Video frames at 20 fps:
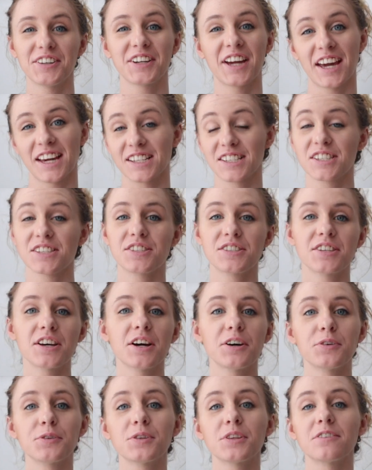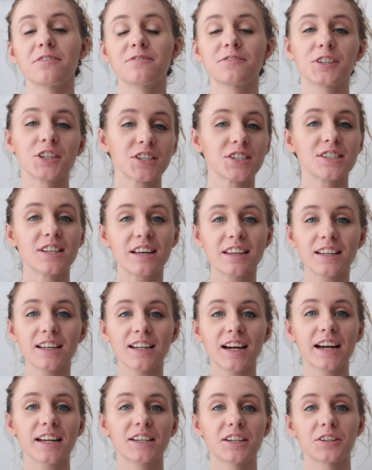Okay, so the first thing
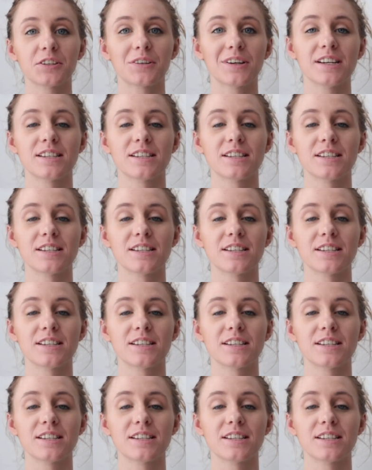that I do